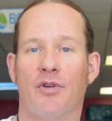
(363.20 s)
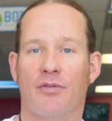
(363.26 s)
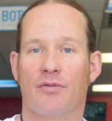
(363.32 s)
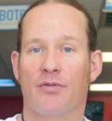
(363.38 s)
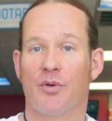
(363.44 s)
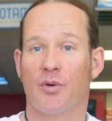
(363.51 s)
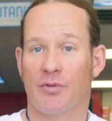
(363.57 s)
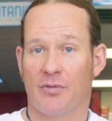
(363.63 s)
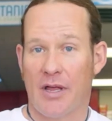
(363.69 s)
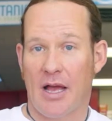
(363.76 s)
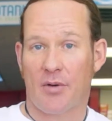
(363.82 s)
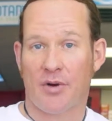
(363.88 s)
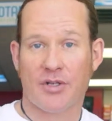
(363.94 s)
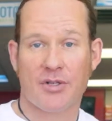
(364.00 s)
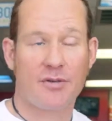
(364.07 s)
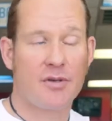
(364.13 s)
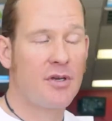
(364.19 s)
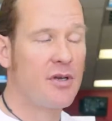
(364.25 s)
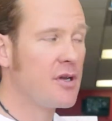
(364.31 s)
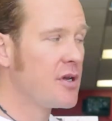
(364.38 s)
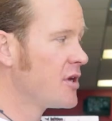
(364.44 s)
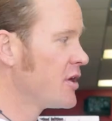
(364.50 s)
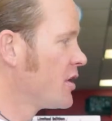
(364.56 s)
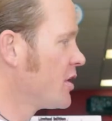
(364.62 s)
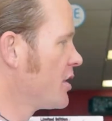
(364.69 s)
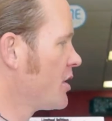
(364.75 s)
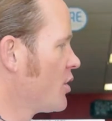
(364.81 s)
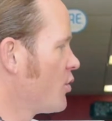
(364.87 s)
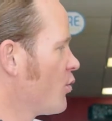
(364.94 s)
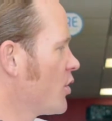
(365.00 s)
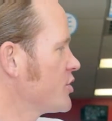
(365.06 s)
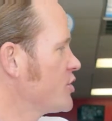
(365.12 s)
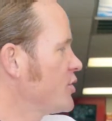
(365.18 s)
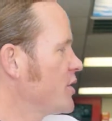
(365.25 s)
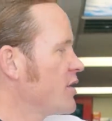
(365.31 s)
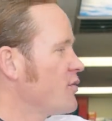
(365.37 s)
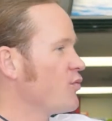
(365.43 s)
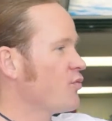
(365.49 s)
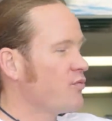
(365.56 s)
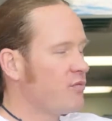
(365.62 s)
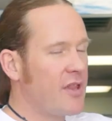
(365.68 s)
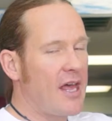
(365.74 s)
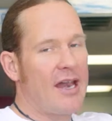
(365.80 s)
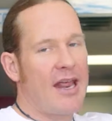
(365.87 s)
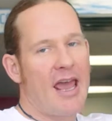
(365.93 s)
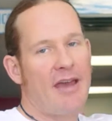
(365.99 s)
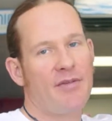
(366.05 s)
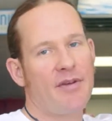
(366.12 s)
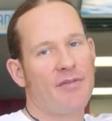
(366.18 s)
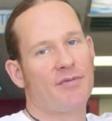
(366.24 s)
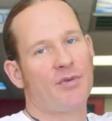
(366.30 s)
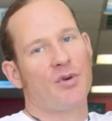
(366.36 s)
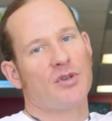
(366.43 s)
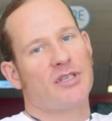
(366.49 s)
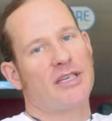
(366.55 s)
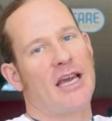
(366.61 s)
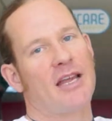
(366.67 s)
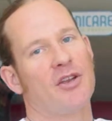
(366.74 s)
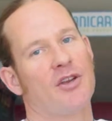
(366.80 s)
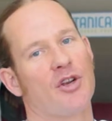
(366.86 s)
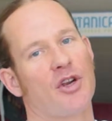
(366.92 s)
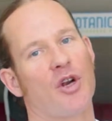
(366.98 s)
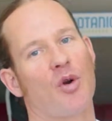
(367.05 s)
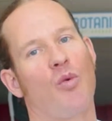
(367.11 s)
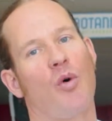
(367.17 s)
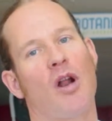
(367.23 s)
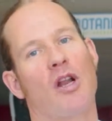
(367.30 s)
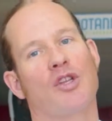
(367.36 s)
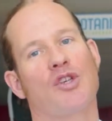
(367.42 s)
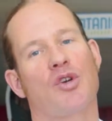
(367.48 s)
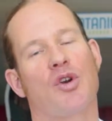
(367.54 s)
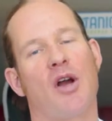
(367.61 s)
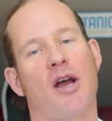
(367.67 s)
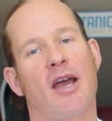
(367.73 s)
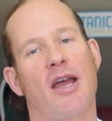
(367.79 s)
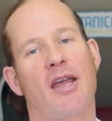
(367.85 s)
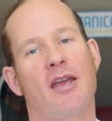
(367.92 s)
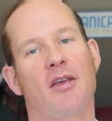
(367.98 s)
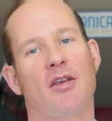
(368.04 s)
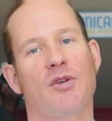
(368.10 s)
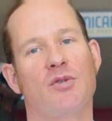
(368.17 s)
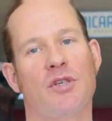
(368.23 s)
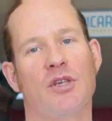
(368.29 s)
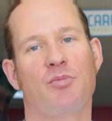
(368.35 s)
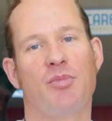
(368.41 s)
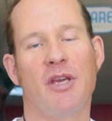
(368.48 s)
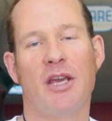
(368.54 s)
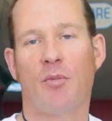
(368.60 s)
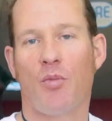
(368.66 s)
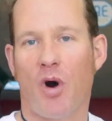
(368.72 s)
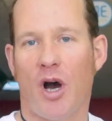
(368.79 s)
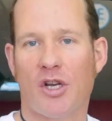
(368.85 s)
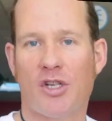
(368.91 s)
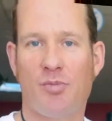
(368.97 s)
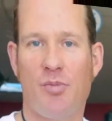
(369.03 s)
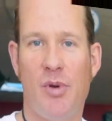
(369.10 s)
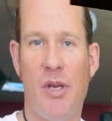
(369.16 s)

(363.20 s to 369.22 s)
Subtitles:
your fruit or flowers. Once you get that heavy fruit set, you're going to want to try using PM wash.